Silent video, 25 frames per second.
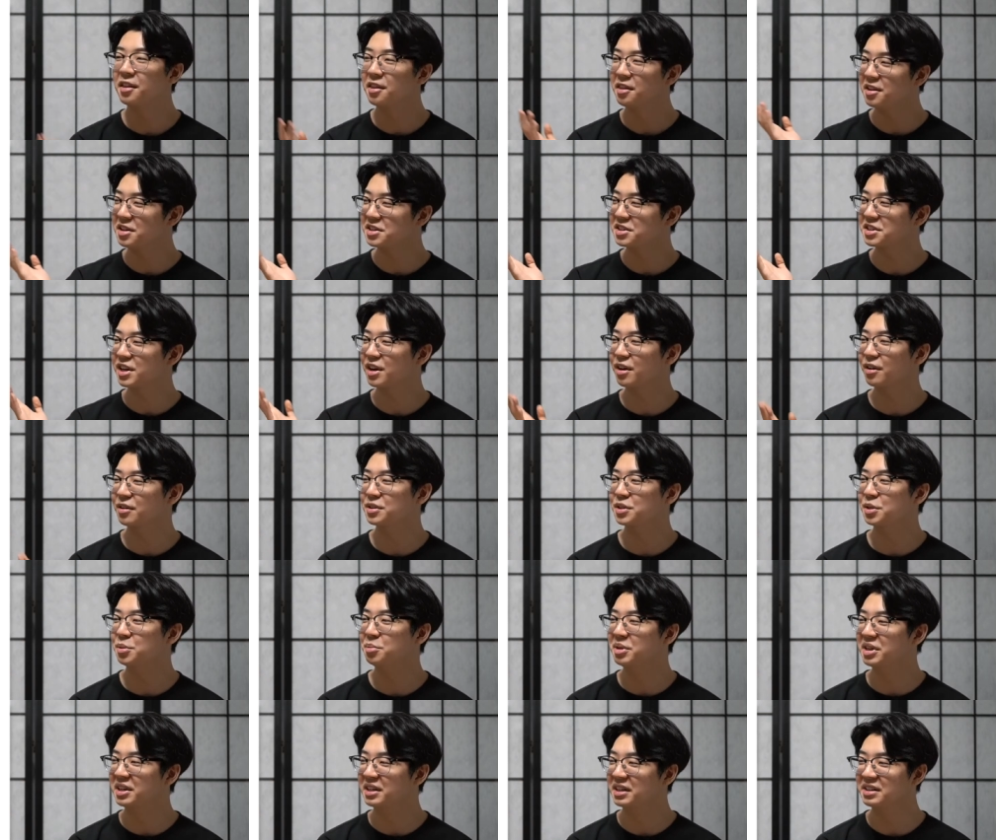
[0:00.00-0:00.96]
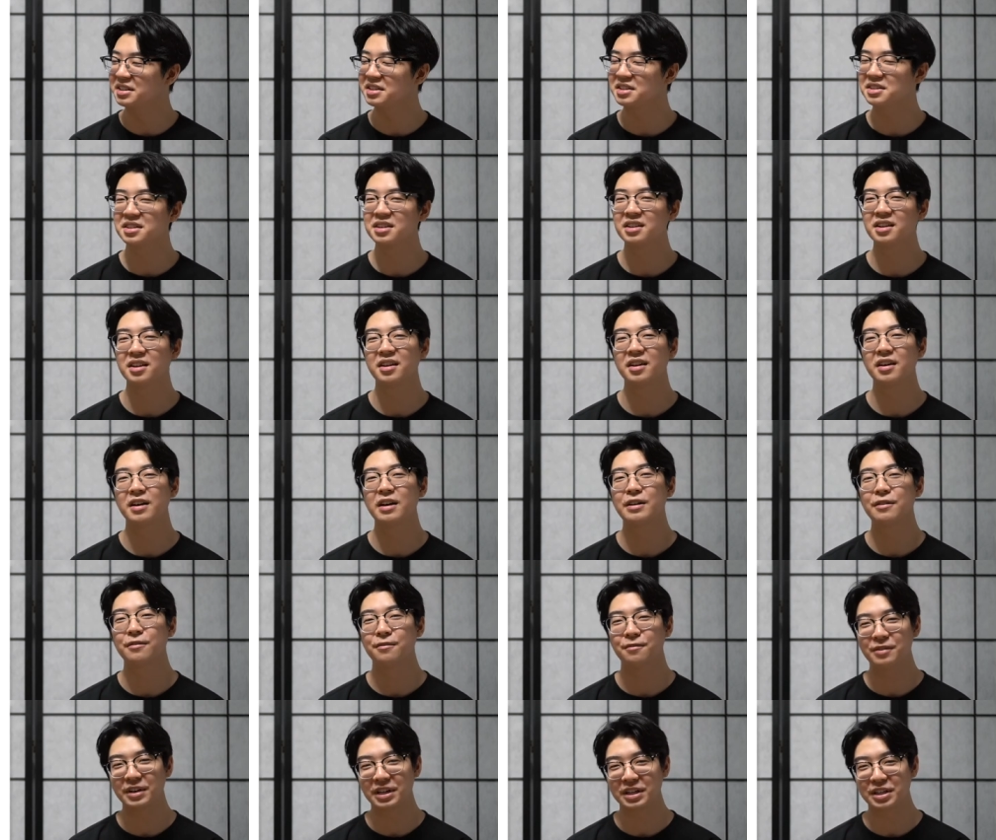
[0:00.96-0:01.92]
This character means
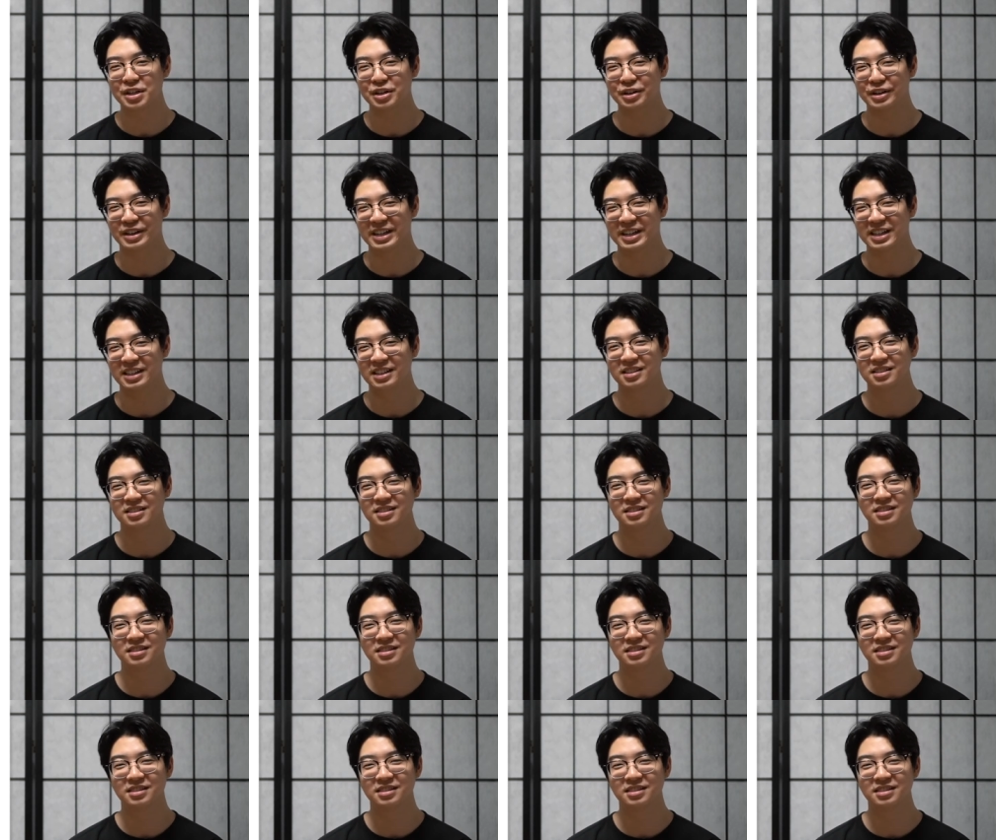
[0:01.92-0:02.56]
victory.